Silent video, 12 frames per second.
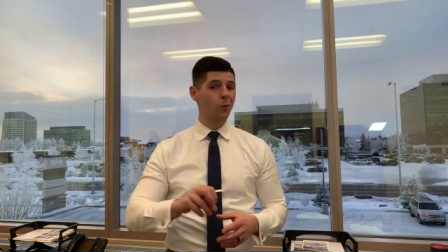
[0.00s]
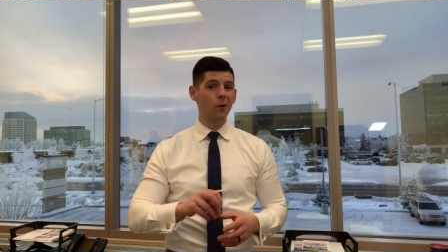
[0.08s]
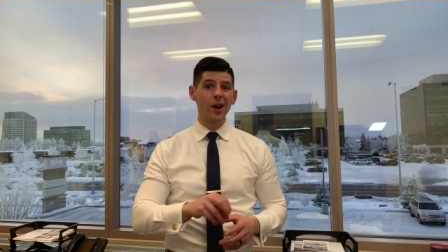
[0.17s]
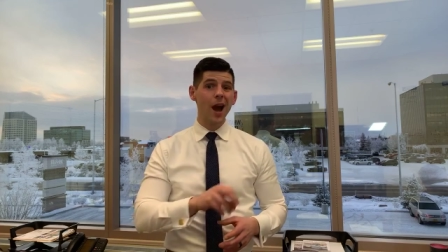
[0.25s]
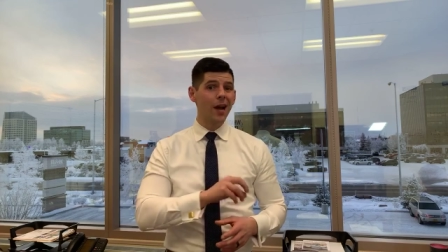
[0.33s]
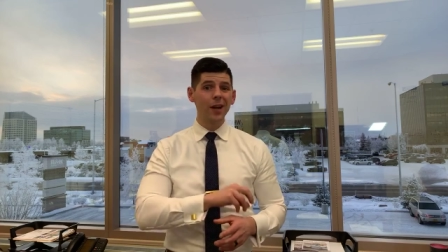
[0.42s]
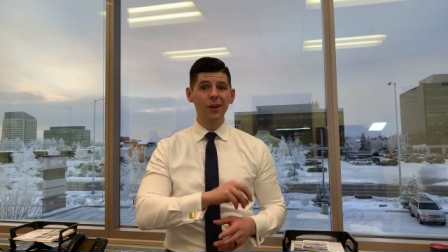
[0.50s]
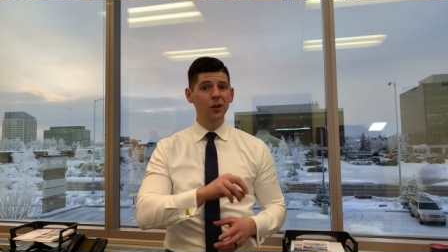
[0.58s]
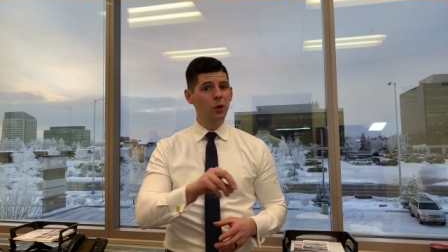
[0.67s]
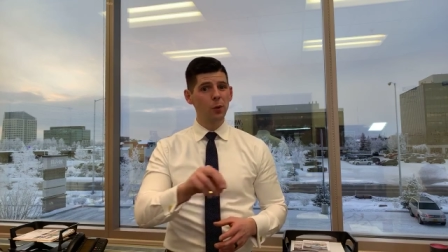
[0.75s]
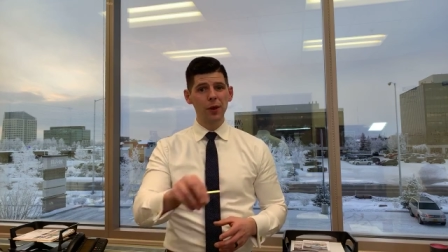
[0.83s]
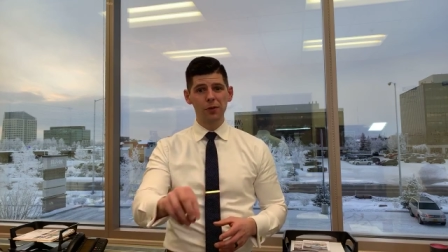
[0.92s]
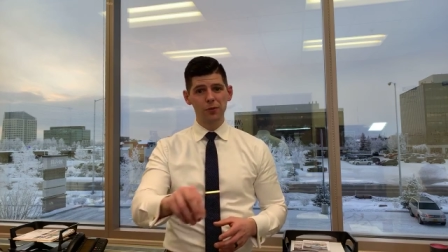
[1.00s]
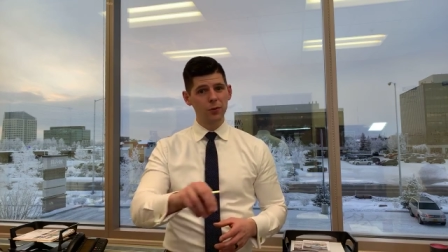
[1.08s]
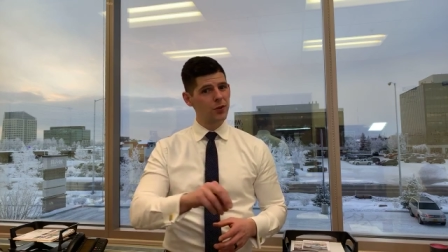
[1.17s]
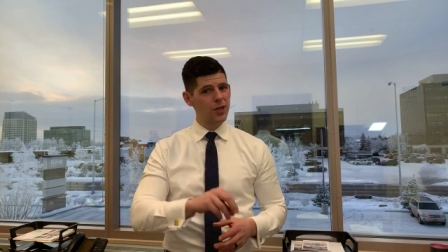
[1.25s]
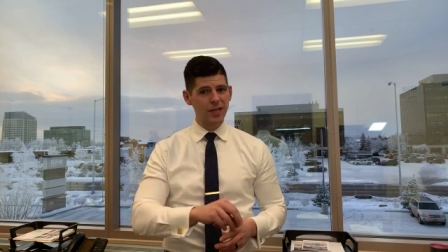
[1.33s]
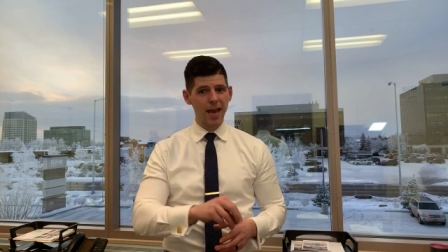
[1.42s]
We're not gonna do it
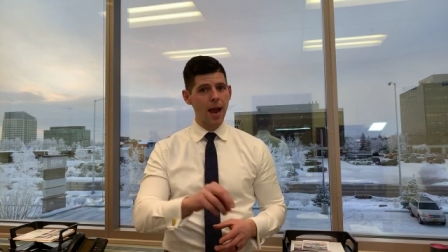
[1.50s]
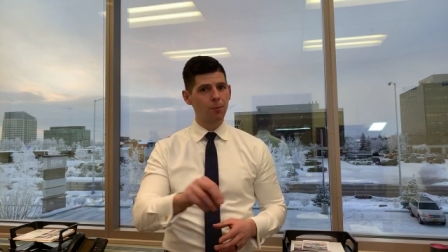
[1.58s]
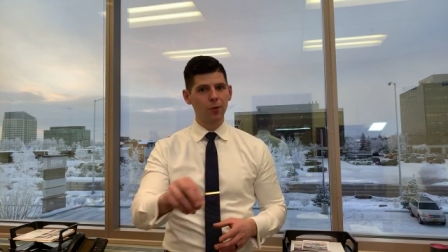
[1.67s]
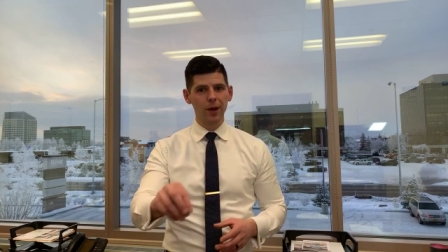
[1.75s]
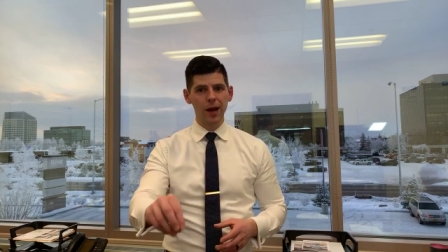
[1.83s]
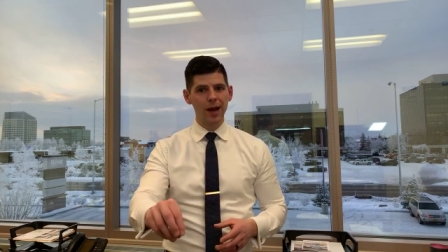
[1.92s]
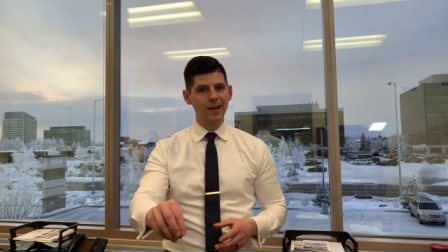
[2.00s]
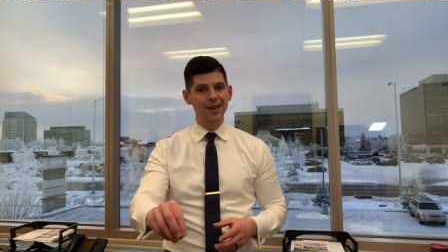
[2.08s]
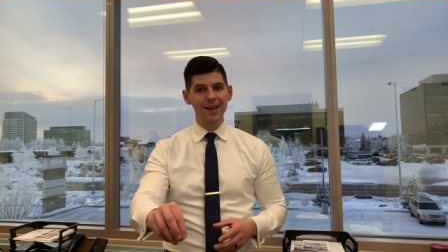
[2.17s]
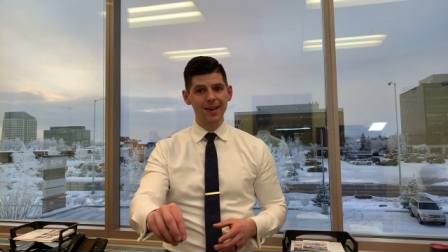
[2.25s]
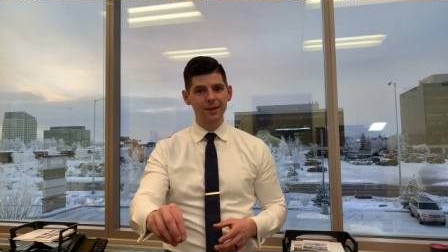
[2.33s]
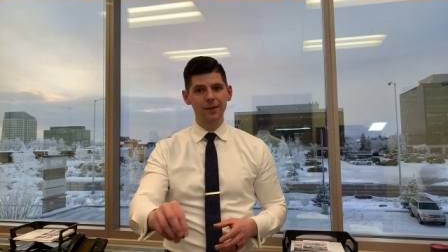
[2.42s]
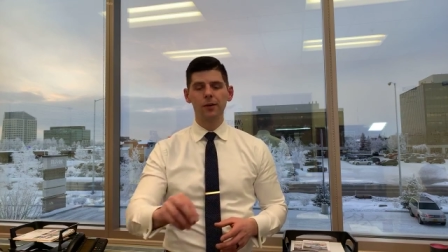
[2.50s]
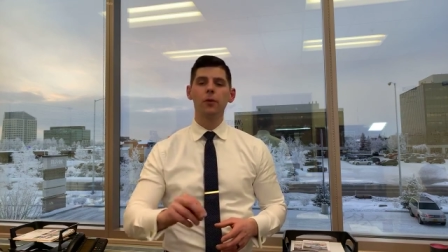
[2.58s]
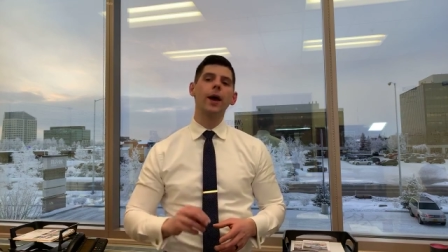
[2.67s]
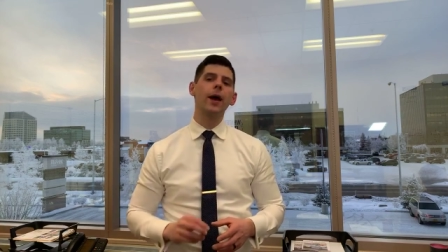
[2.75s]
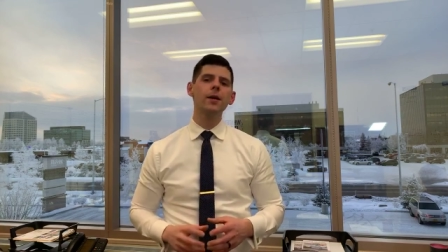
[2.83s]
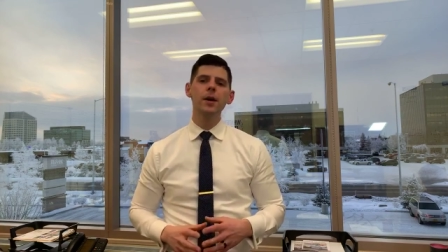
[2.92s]
through this cap rate idea,
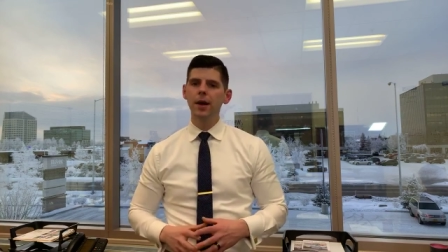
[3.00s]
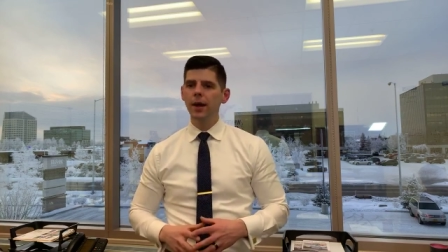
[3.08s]
okay?